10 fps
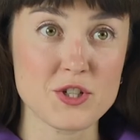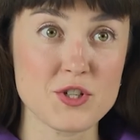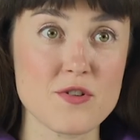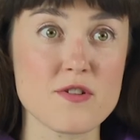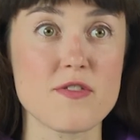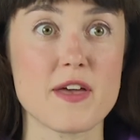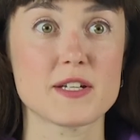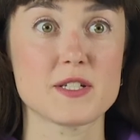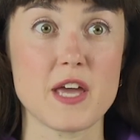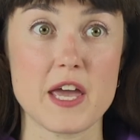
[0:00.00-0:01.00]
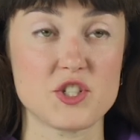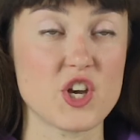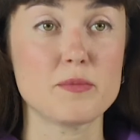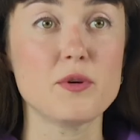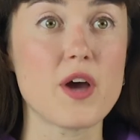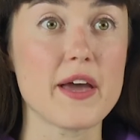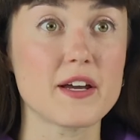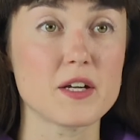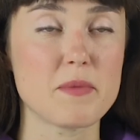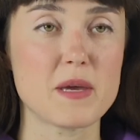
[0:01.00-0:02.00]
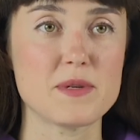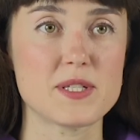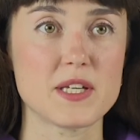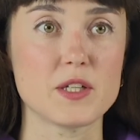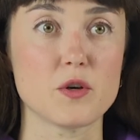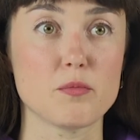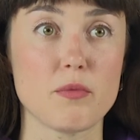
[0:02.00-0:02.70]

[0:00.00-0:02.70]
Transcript: sure that a chatbot icon may be seen on